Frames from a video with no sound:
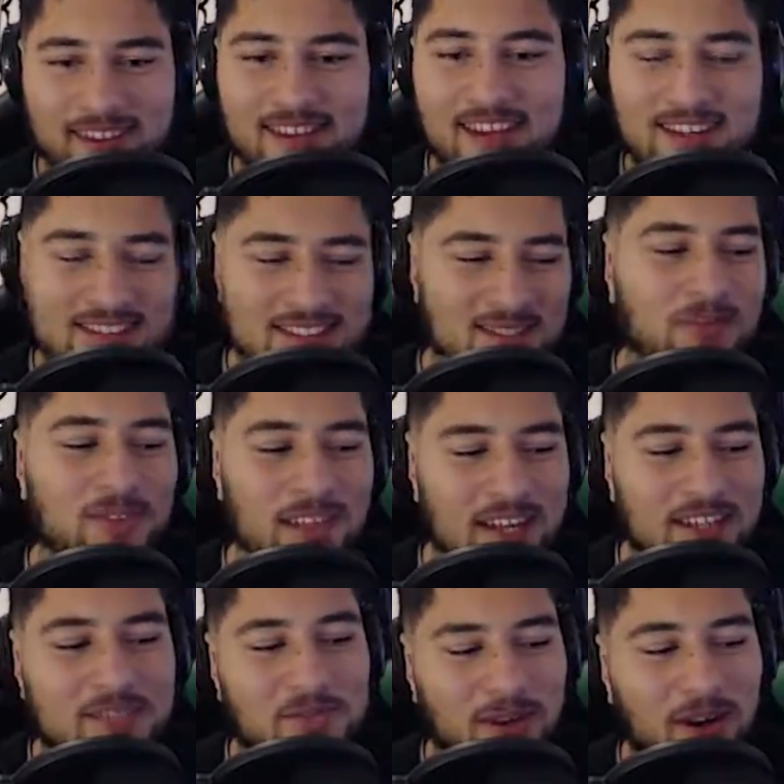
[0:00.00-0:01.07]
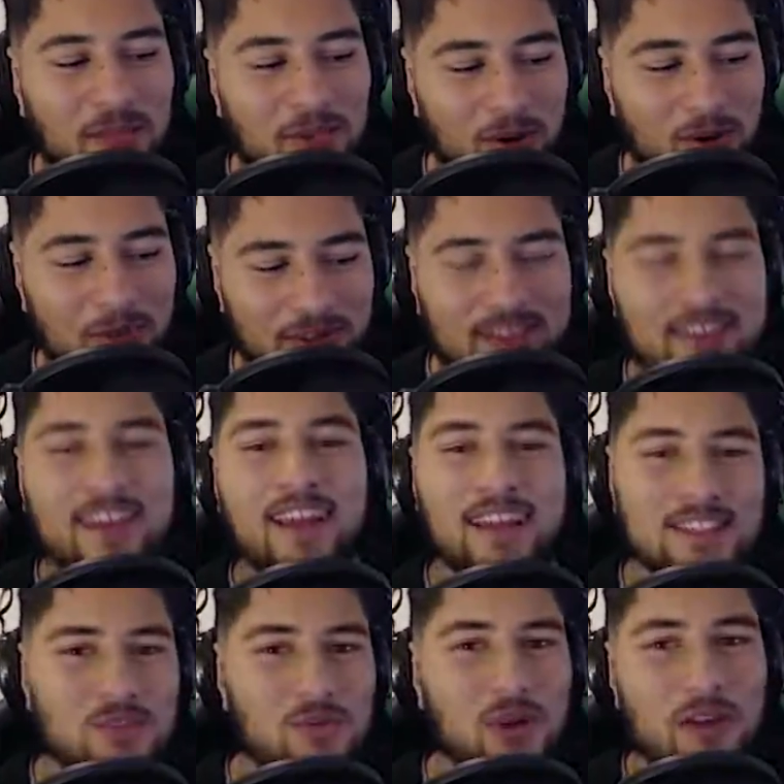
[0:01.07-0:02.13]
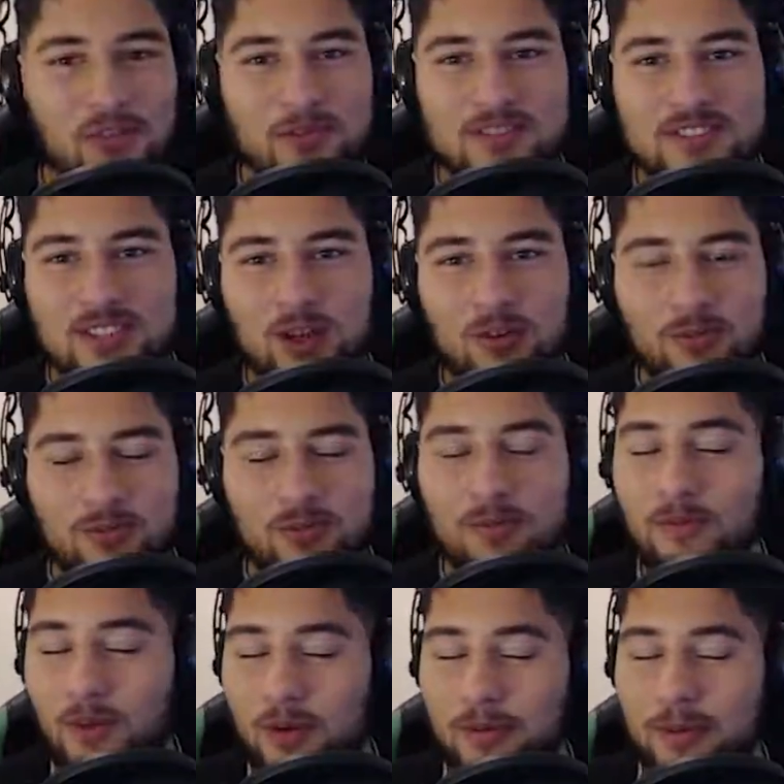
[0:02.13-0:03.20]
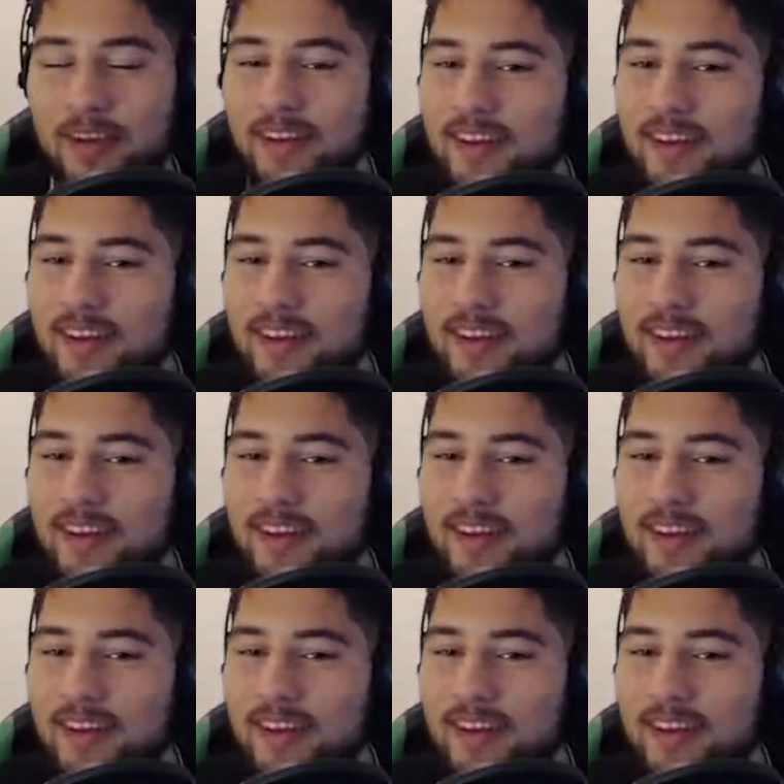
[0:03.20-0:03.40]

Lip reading: That's what I'm going with. It gets a wait for a sale from me.